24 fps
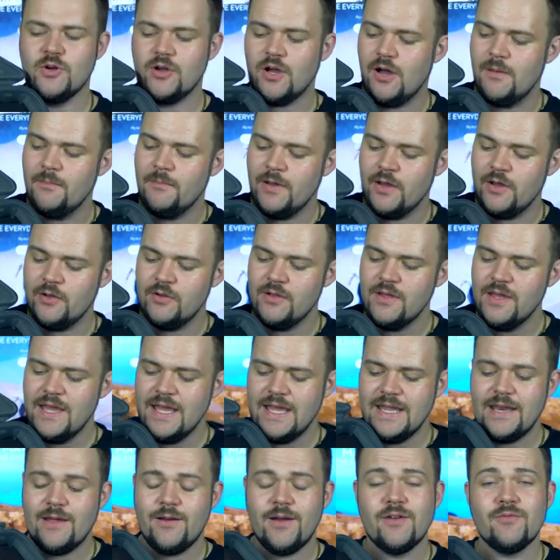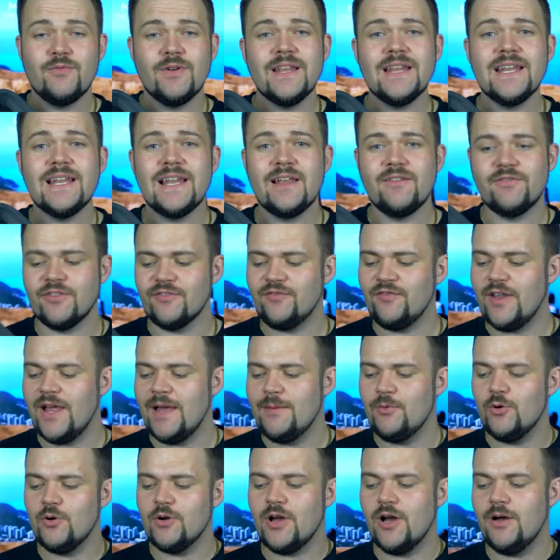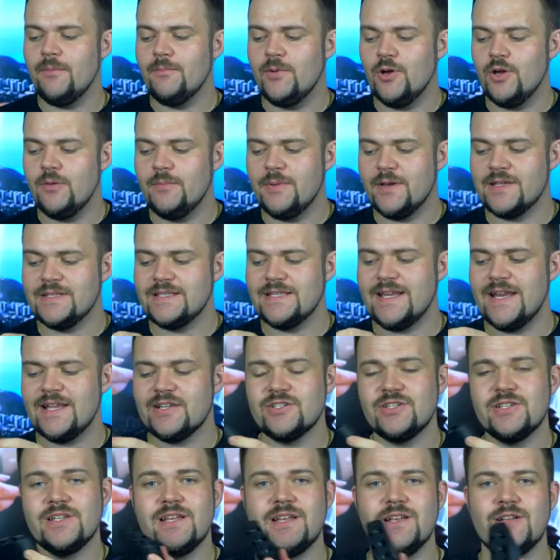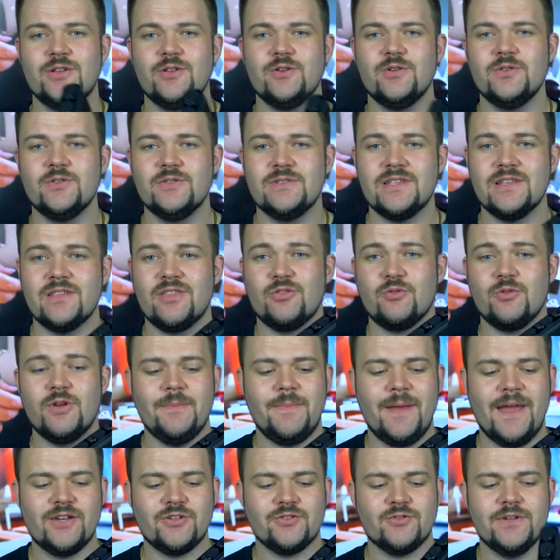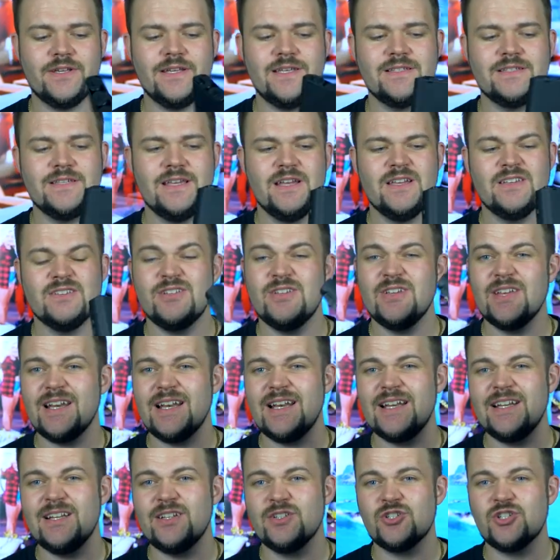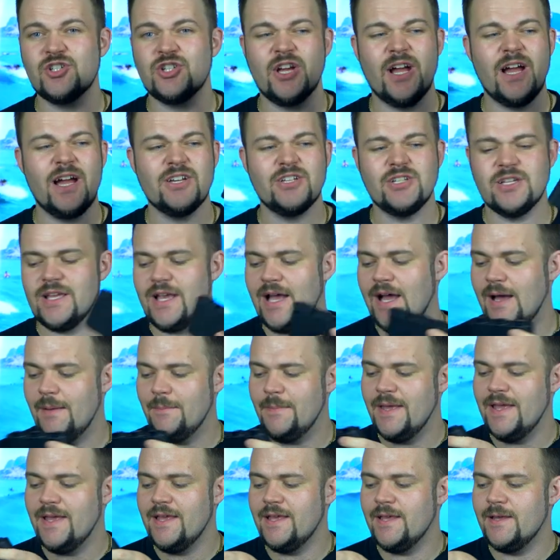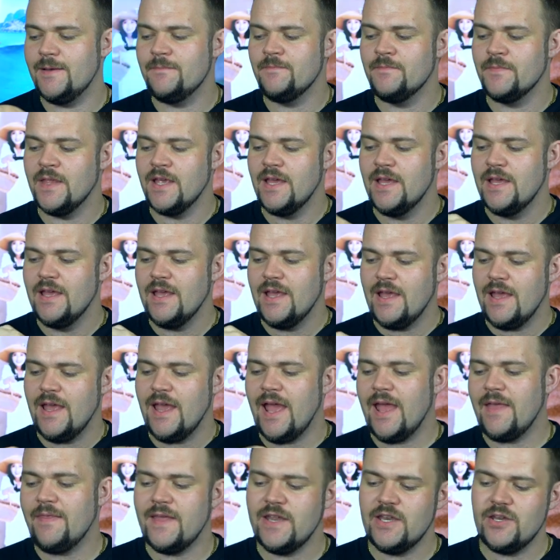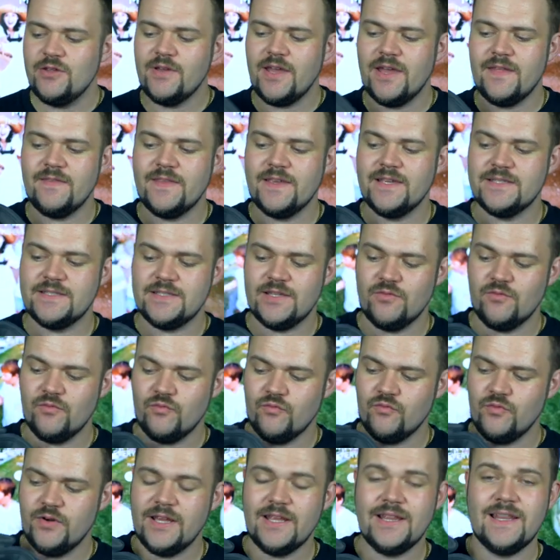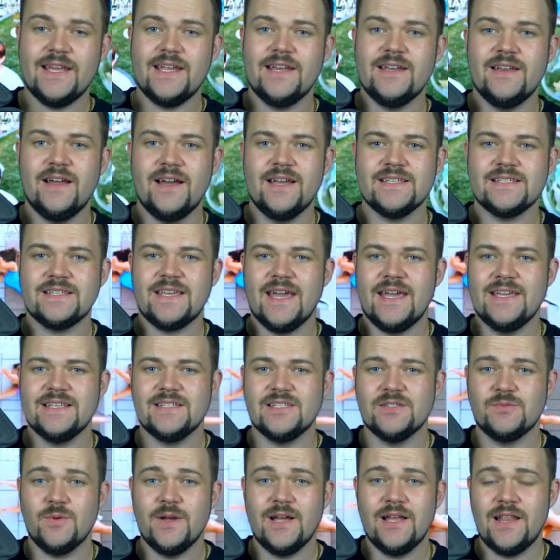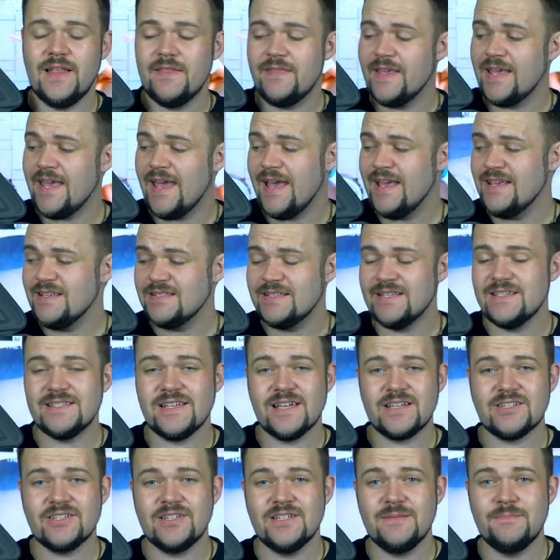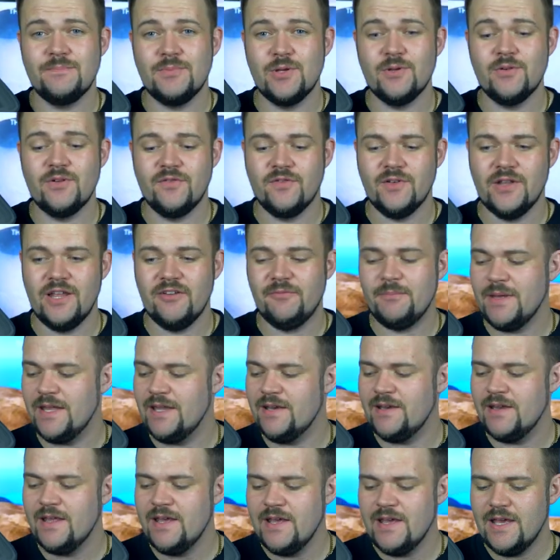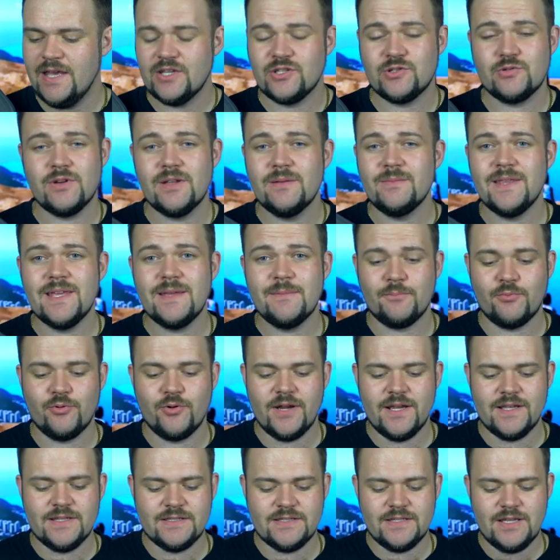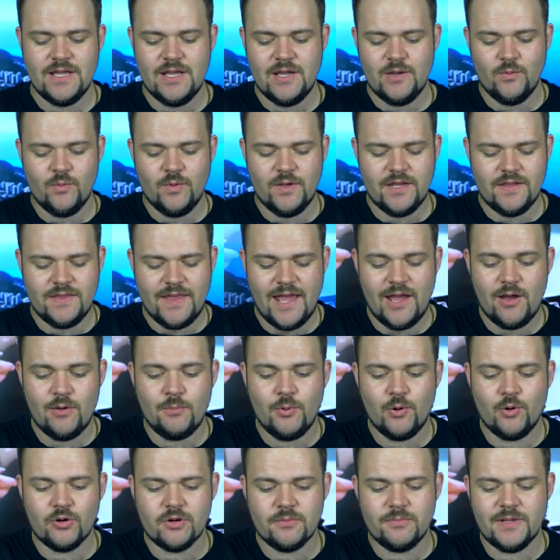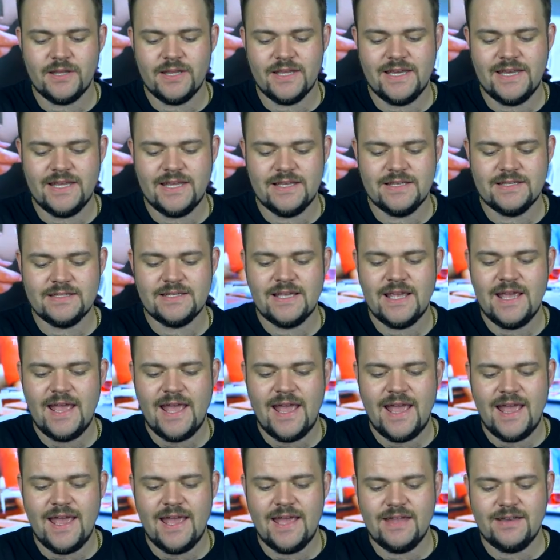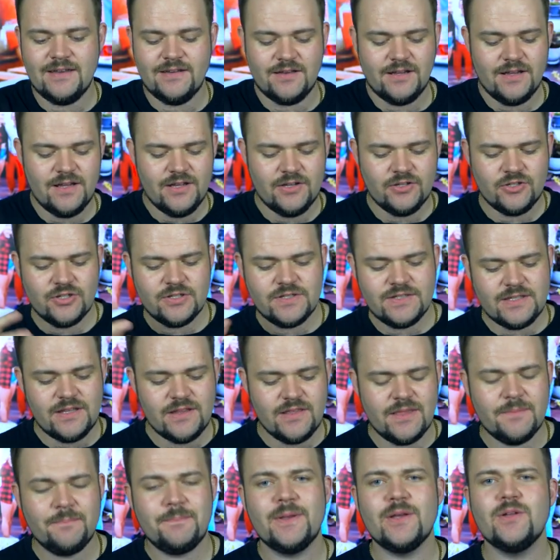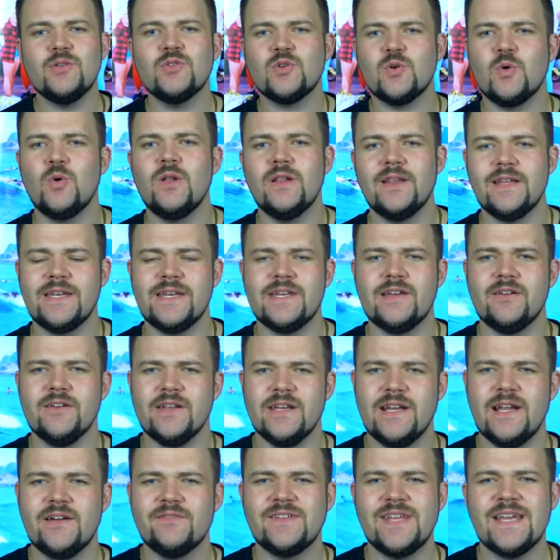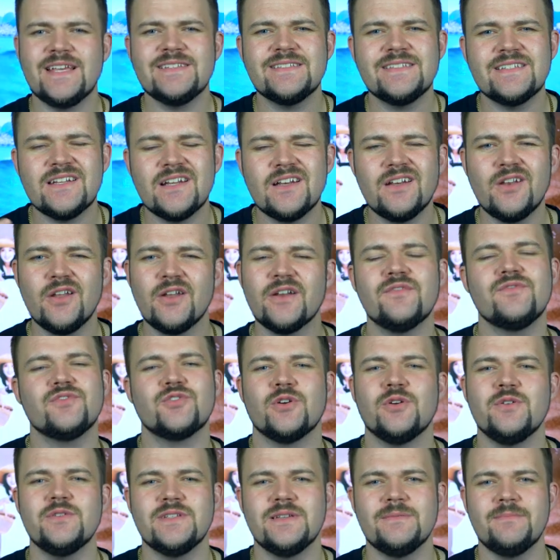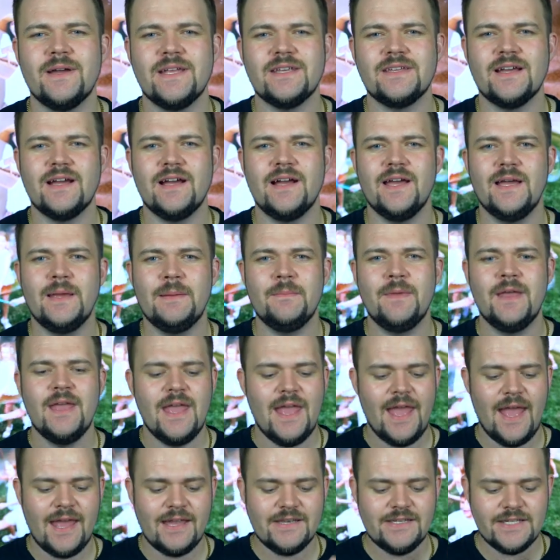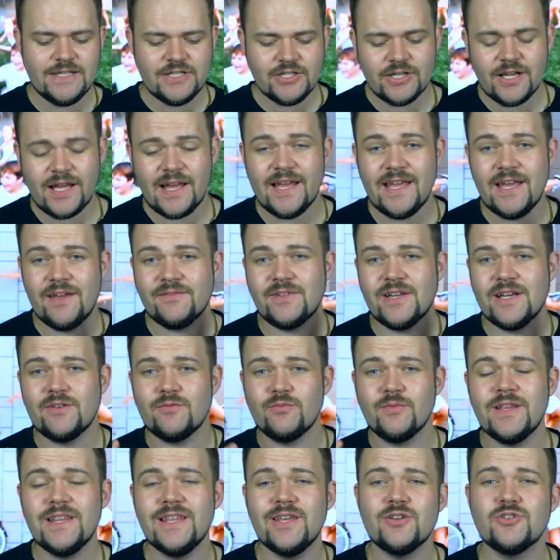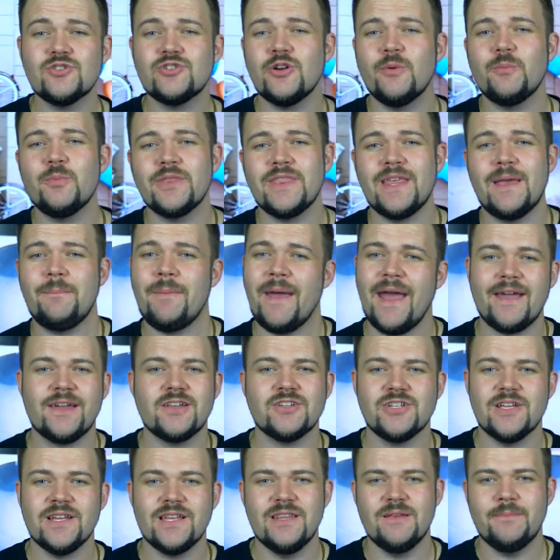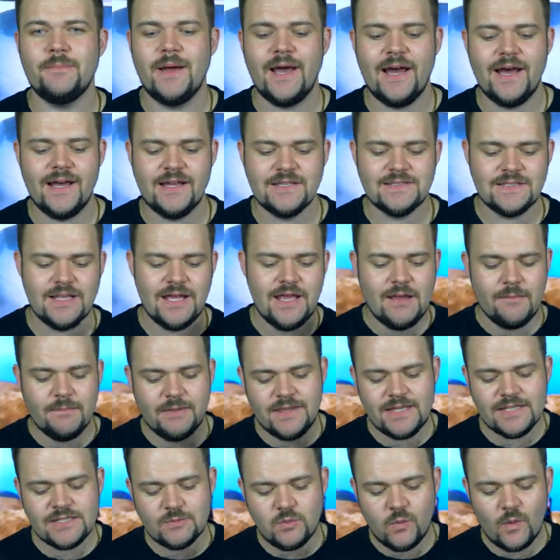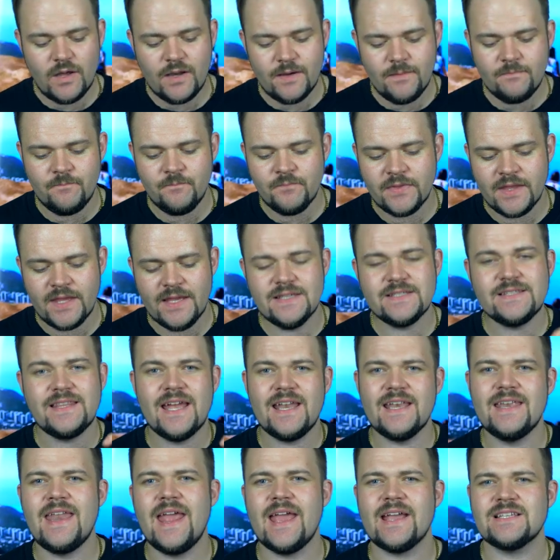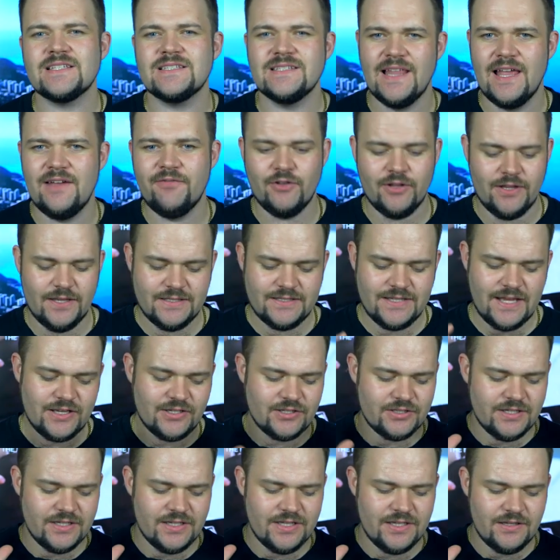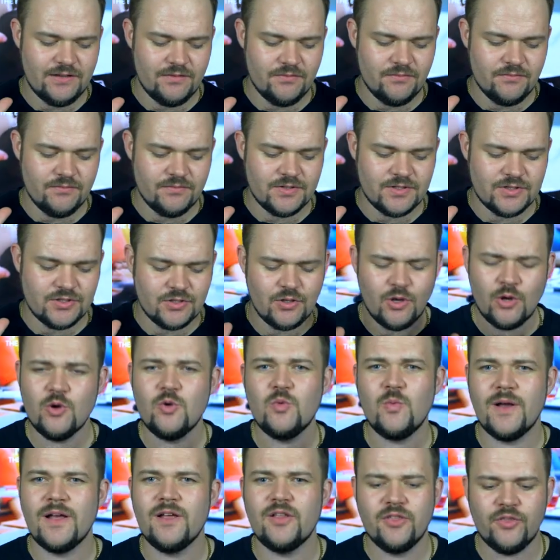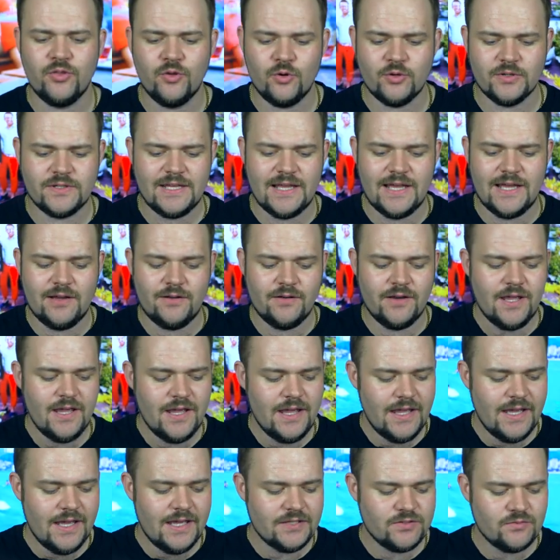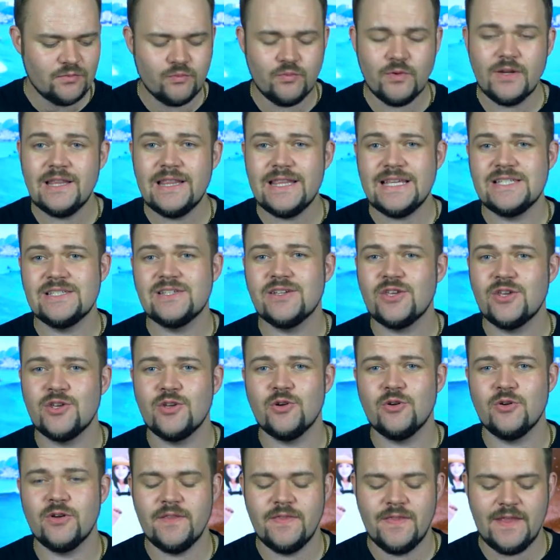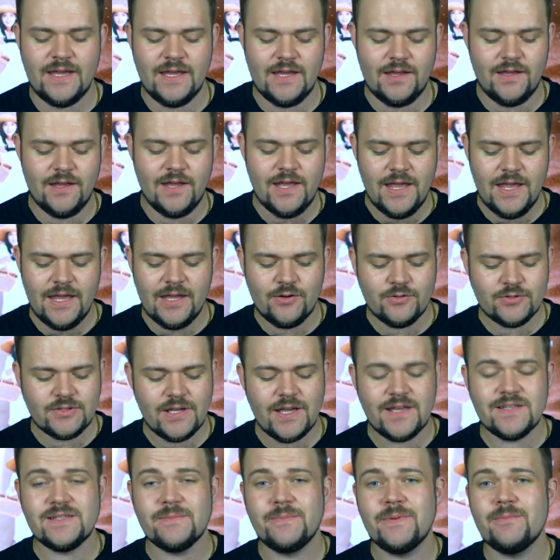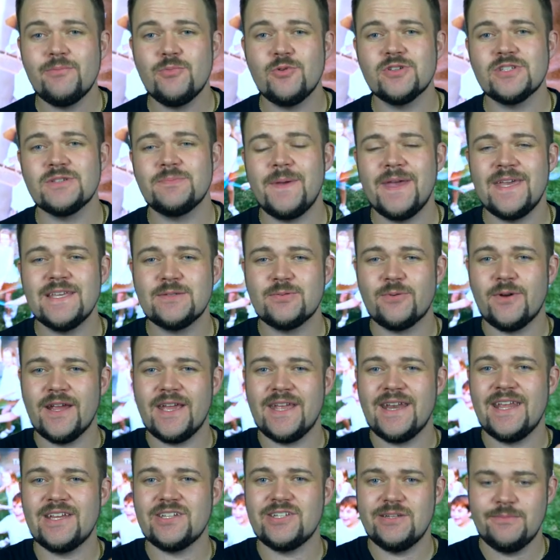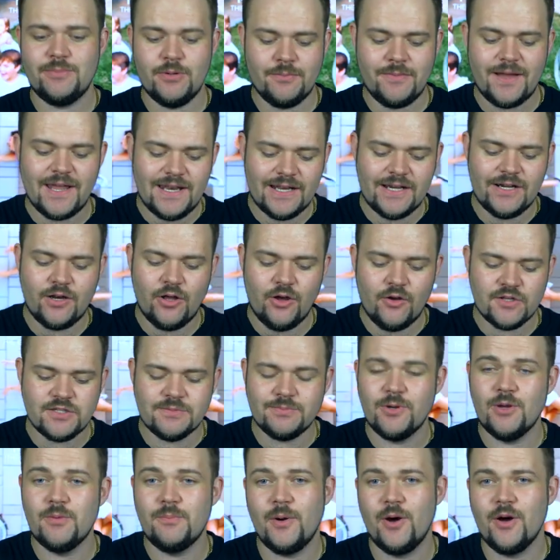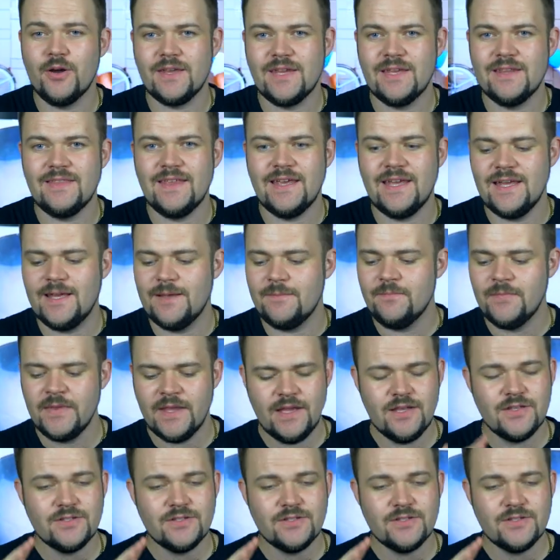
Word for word: combo. Now I really love the Fly More combo because it actually includes three batteries, so you get a little charging hub here, and then you get this really nice case as well. And the case is actually beautiful. I've been extremely impressed with how portable it is and just the build quality on it. I've tested a lot of drones in my time and DJI have done a really good job with their packaging in the past, but this one is that next level. It's actually so well thought out, it's really secure in there. It also has a bit more space where I can actually put my little Osmo pocket there.